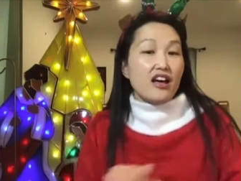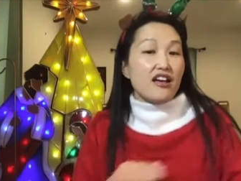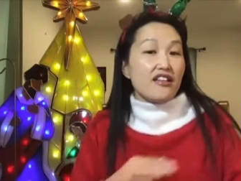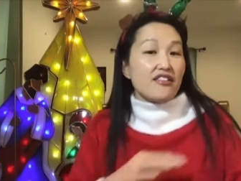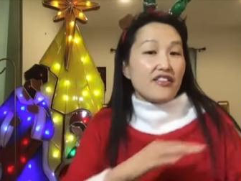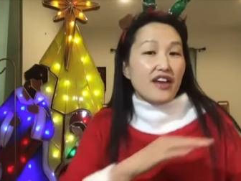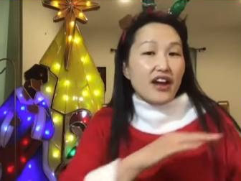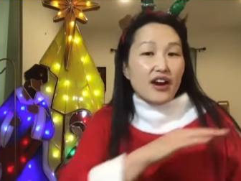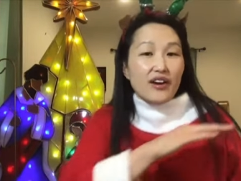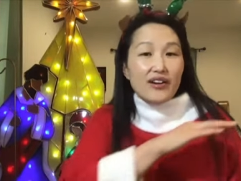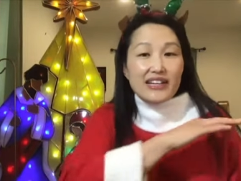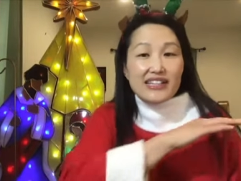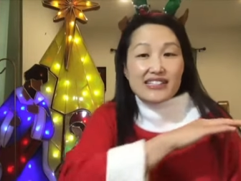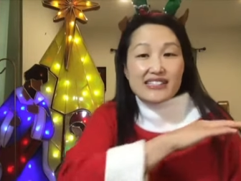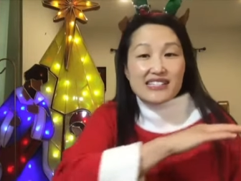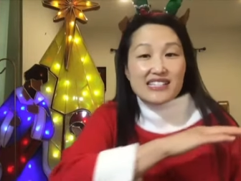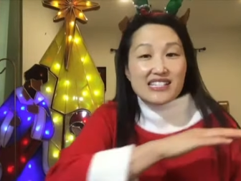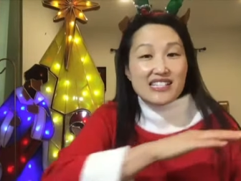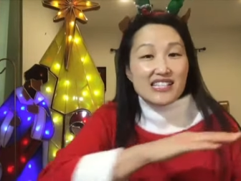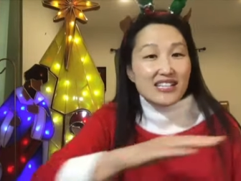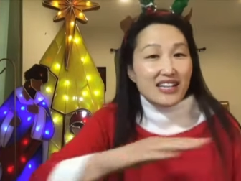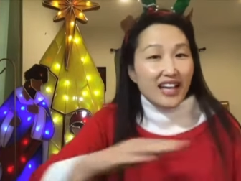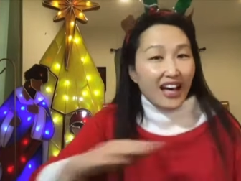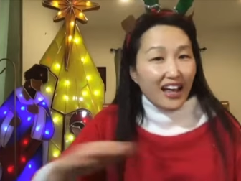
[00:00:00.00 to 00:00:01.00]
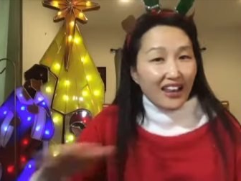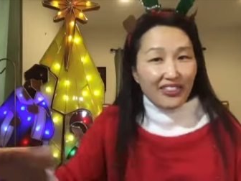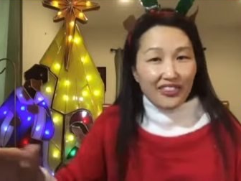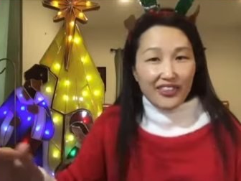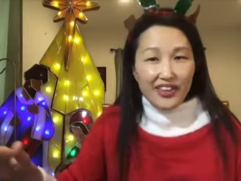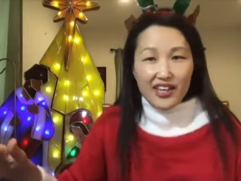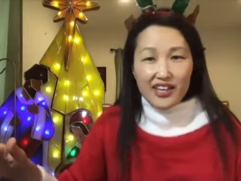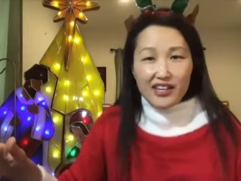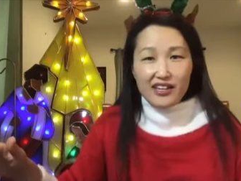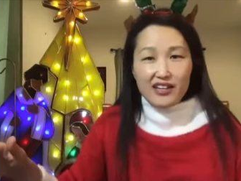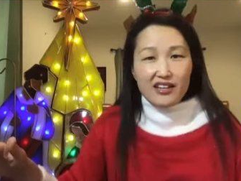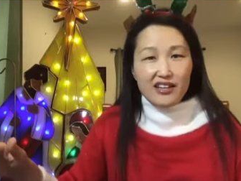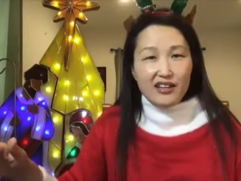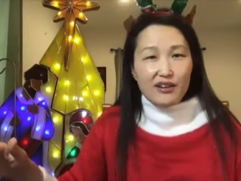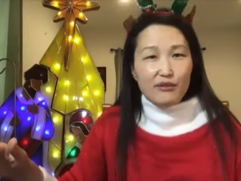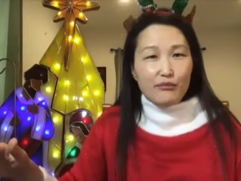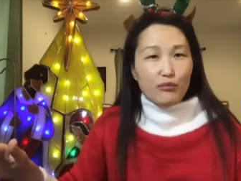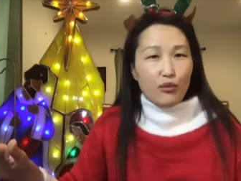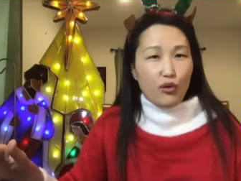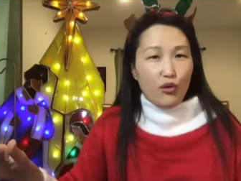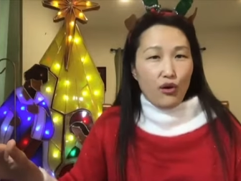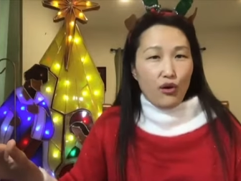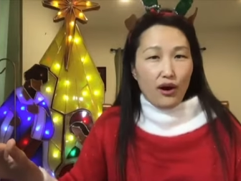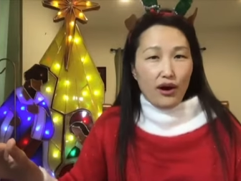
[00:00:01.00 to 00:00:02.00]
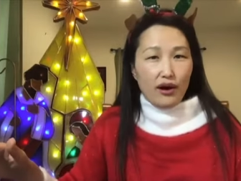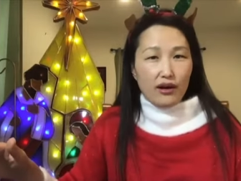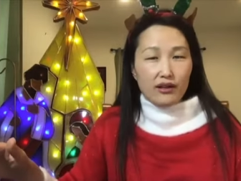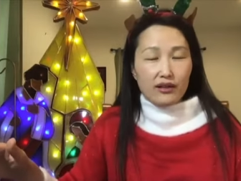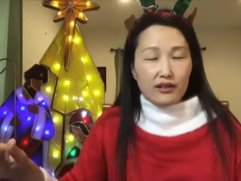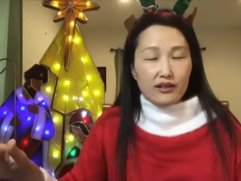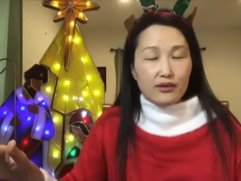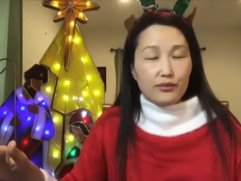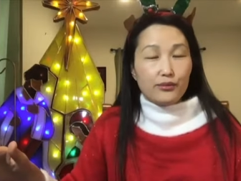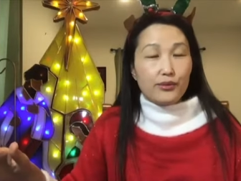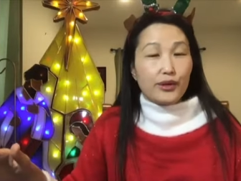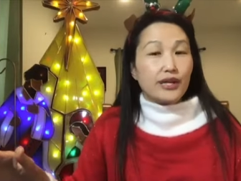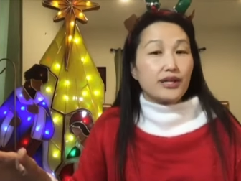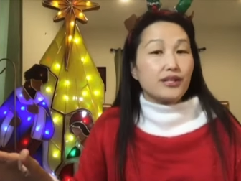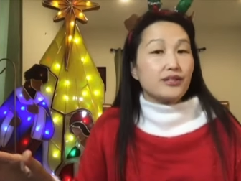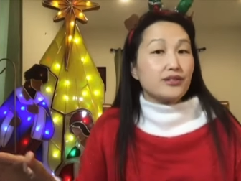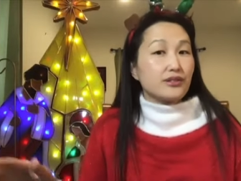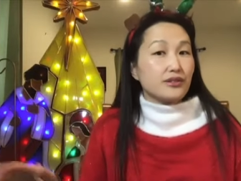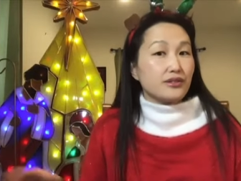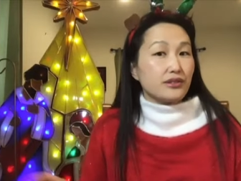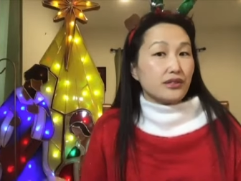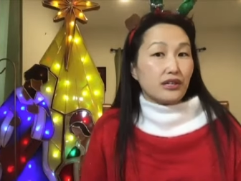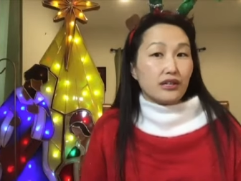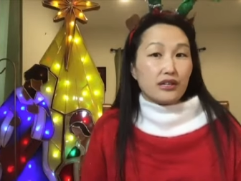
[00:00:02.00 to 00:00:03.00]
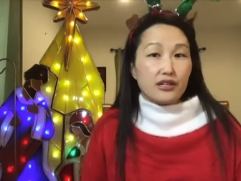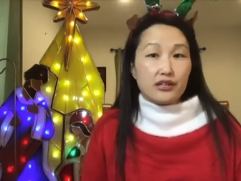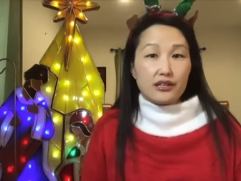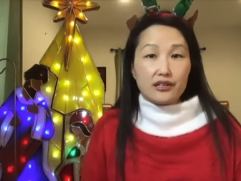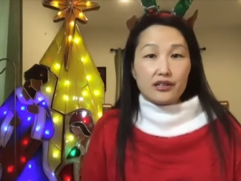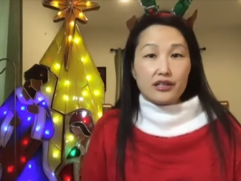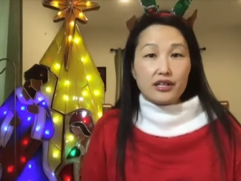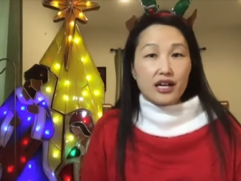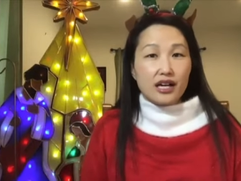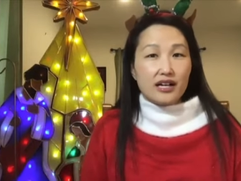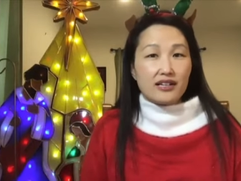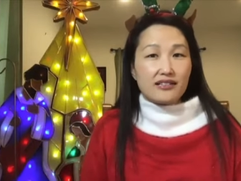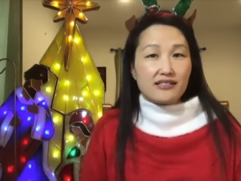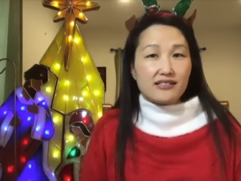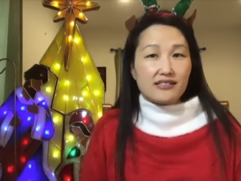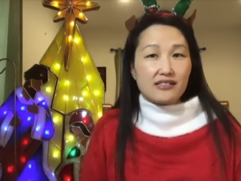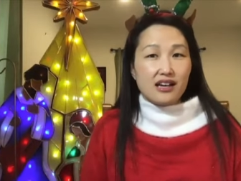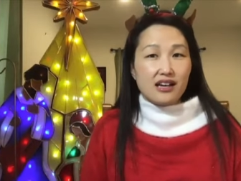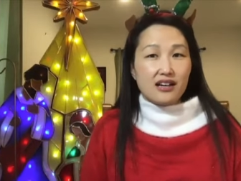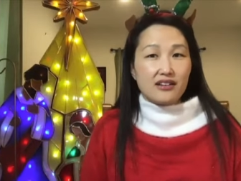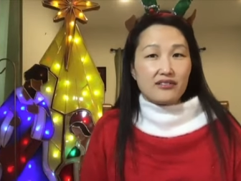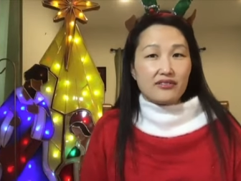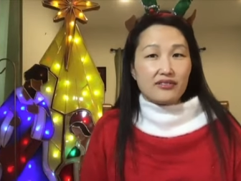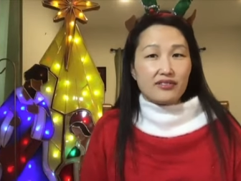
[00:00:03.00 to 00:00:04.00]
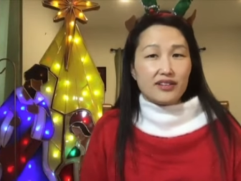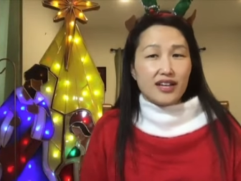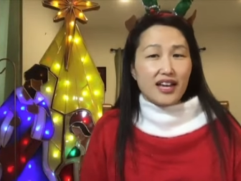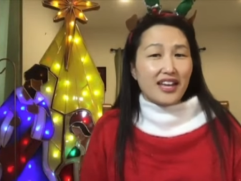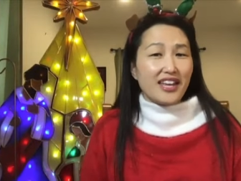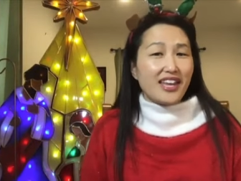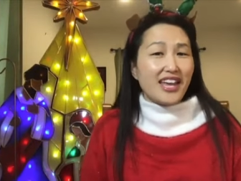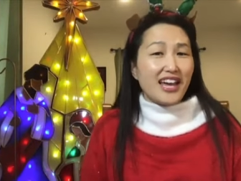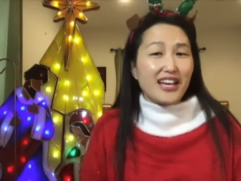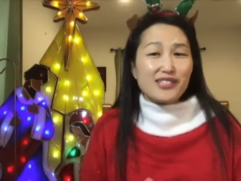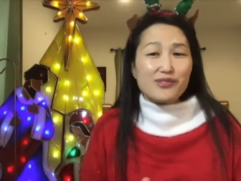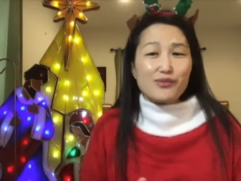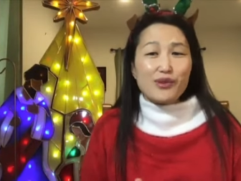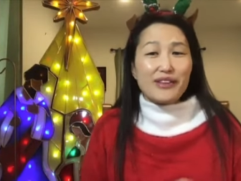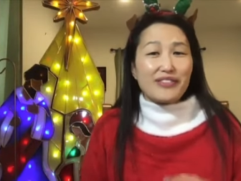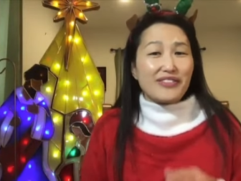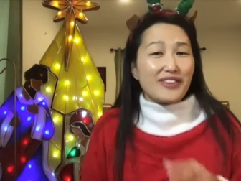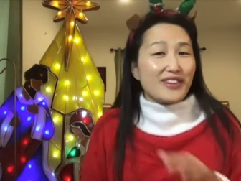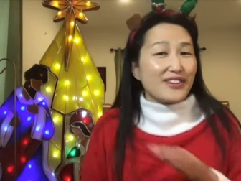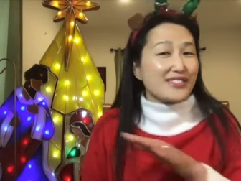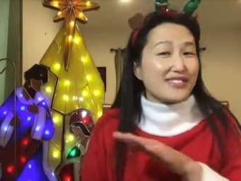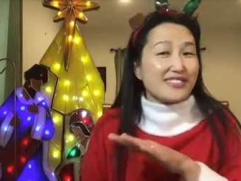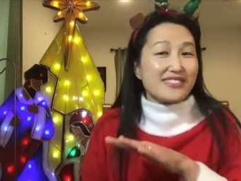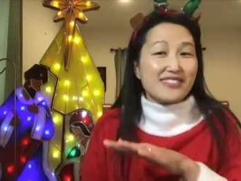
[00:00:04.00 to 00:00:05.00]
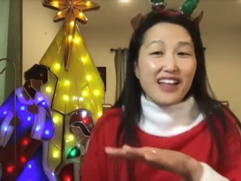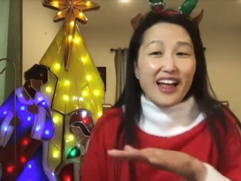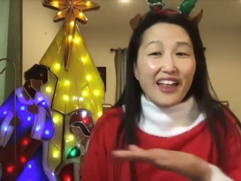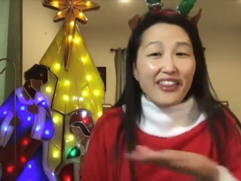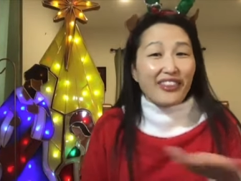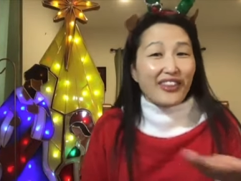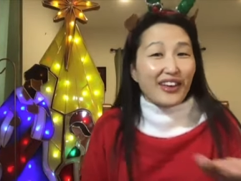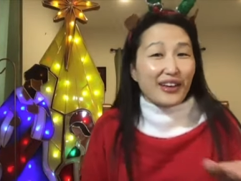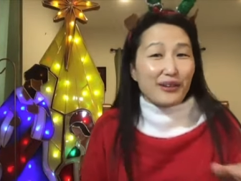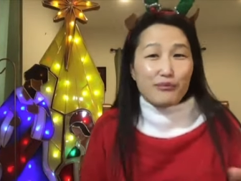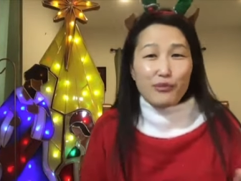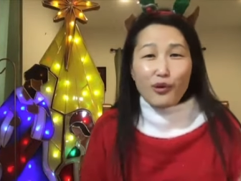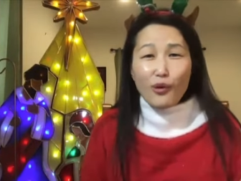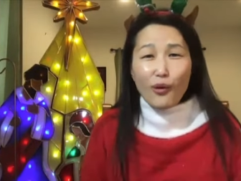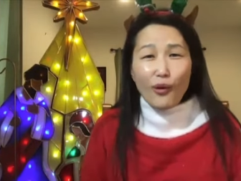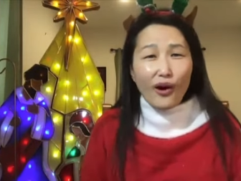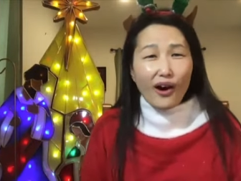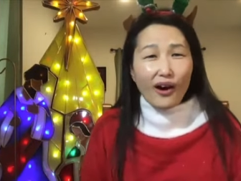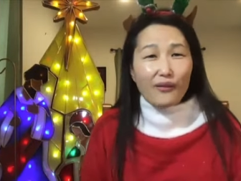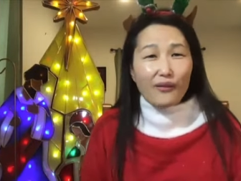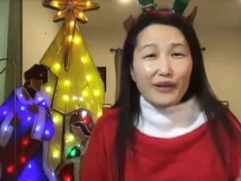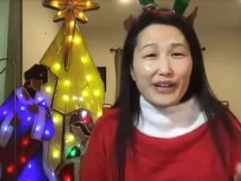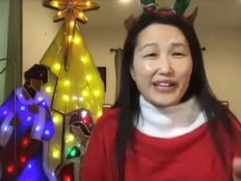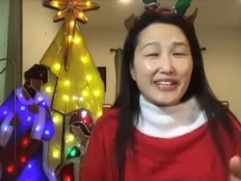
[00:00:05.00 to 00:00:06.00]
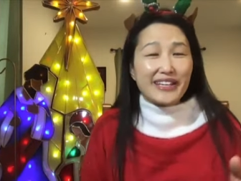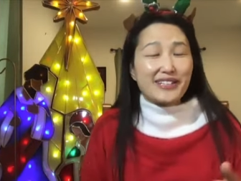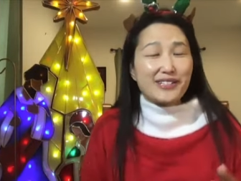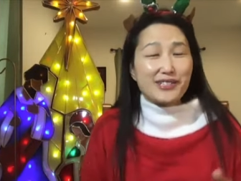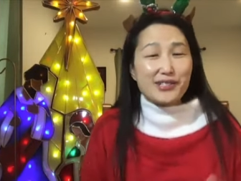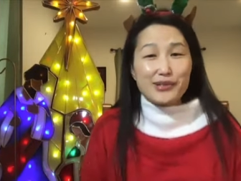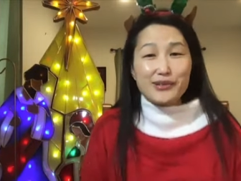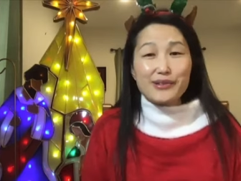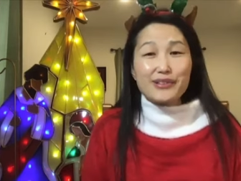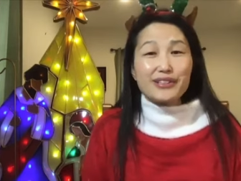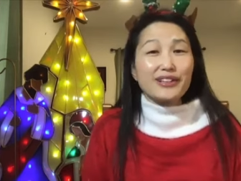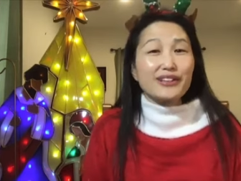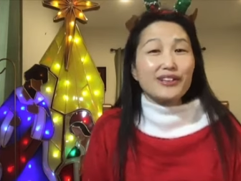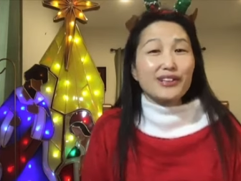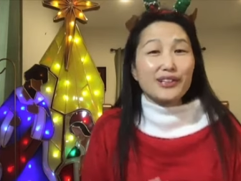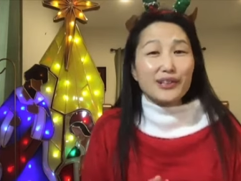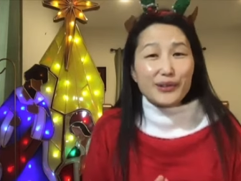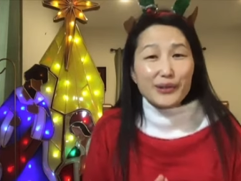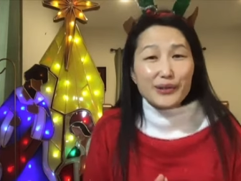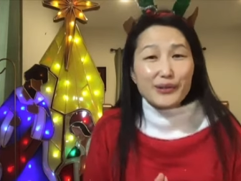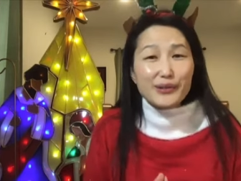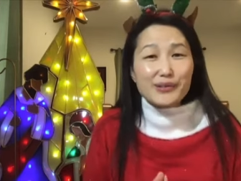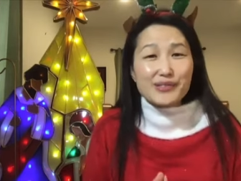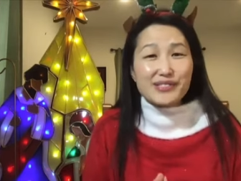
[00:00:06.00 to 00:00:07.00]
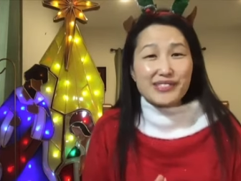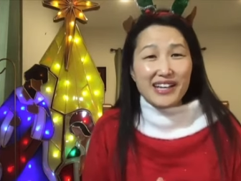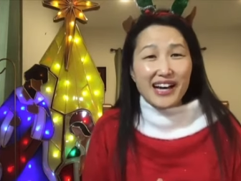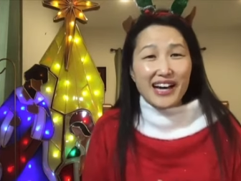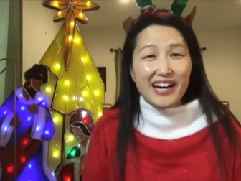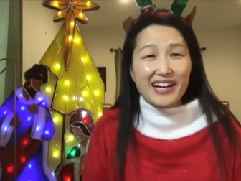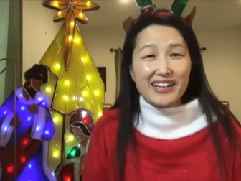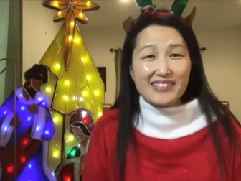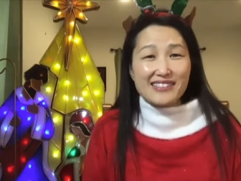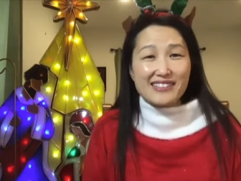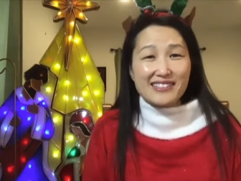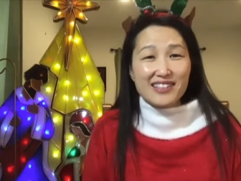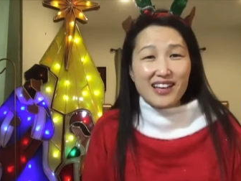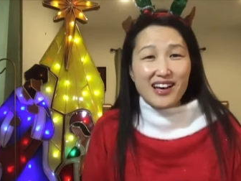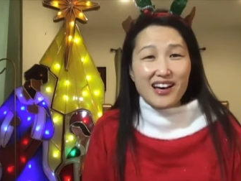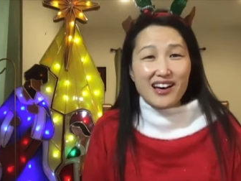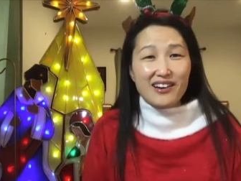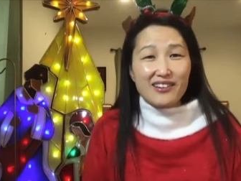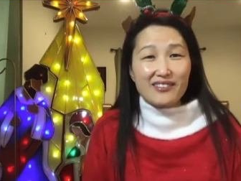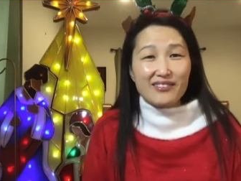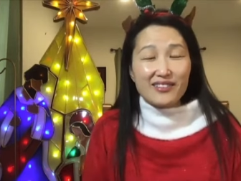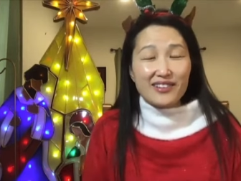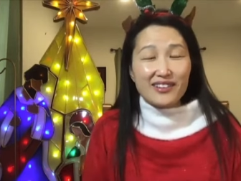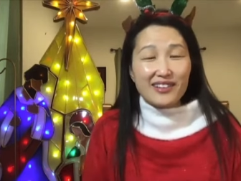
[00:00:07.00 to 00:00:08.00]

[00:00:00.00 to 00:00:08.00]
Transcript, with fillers: There is nothing more we can do to earn God's love. And guess what? There's nothing more we can do to lose God's love.